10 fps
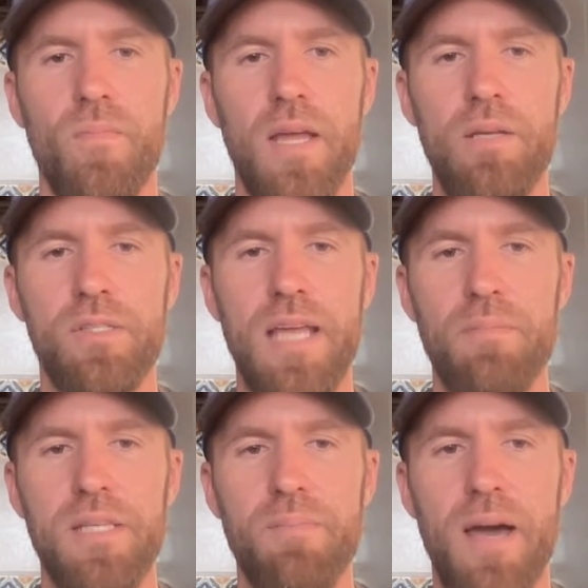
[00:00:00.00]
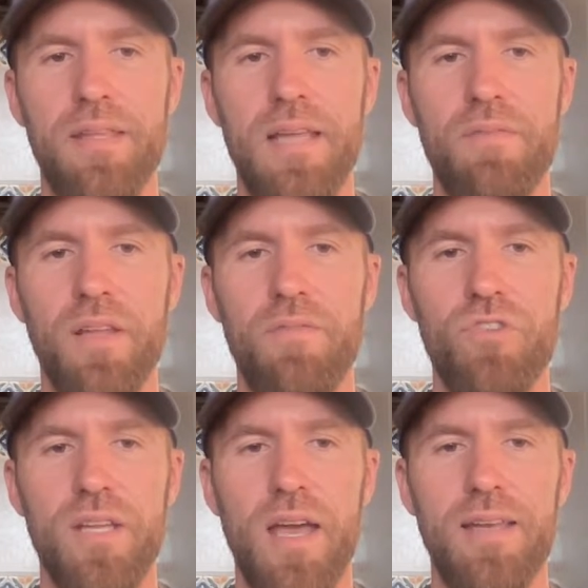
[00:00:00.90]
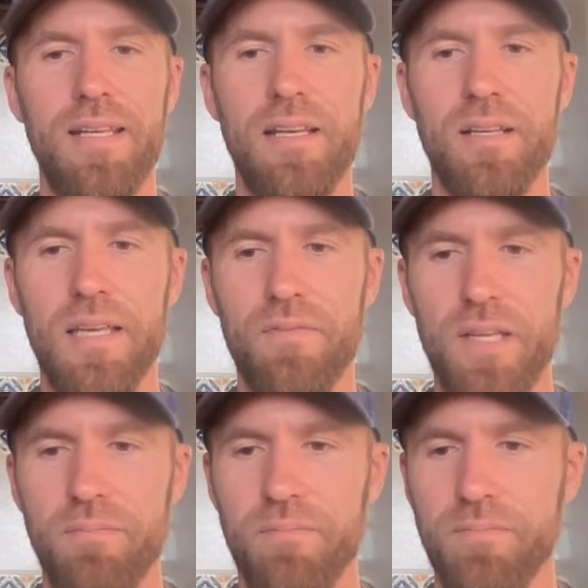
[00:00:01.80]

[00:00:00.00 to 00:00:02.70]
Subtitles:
And he was tempted by the devil every day, and he didn't give in.